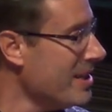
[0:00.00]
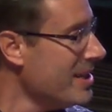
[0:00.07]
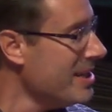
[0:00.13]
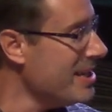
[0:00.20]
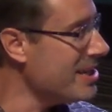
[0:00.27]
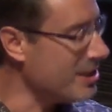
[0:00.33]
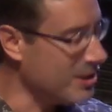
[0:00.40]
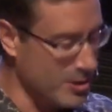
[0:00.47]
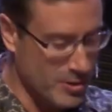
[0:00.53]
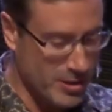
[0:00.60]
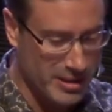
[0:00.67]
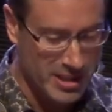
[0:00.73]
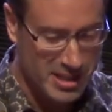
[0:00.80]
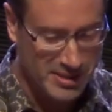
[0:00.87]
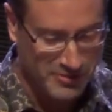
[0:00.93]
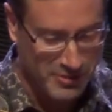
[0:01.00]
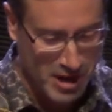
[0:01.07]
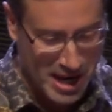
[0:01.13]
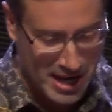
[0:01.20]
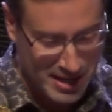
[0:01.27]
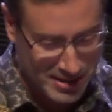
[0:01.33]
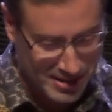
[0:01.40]
he included this
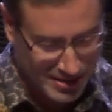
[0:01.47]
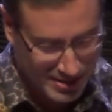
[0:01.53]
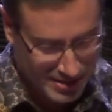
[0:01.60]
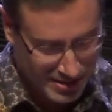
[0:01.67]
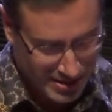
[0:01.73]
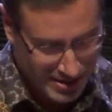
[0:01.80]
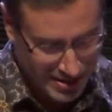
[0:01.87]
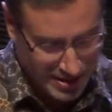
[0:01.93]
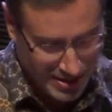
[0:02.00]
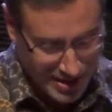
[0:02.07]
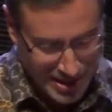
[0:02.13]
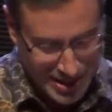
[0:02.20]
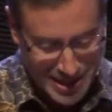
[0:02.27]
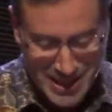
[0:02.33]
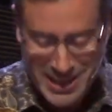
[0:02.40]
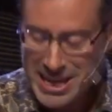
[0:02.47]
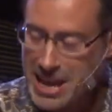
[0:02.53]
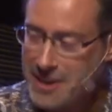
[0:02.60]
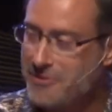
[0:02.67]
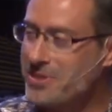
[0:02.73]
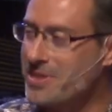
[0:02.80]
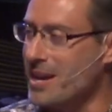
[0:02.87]
phrase, he
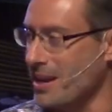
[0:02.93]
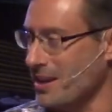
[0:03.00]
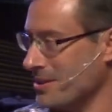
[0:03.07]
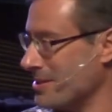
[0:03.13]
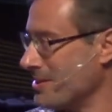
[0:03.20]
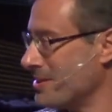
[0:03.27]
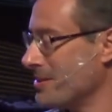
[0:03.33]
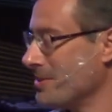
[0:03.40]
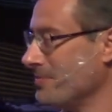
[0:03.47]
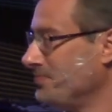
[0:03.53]
gave thanks.